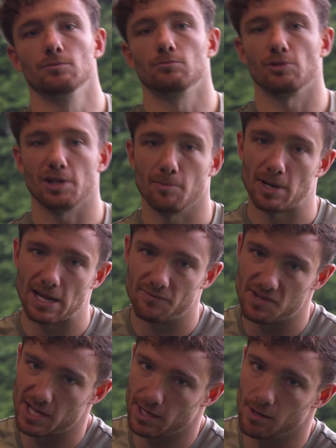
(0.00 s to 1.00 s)
bringing my left
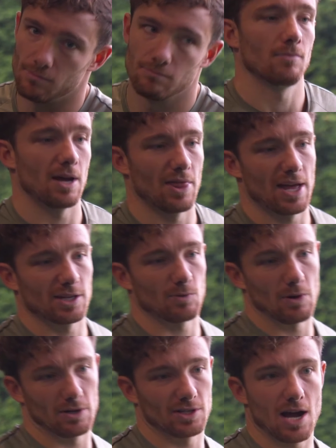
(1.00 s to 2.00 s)
heel up, and that's
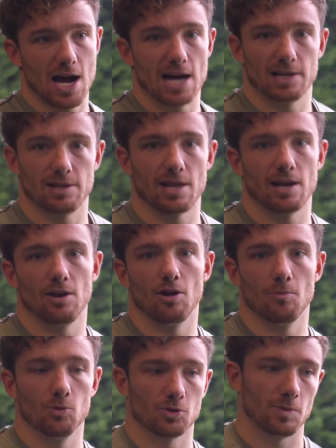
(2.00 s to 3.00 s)
when I start adding in a
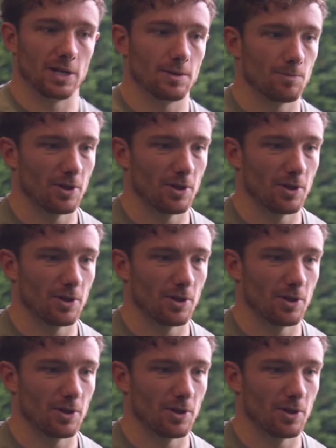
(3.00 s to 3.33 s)
lot more speed.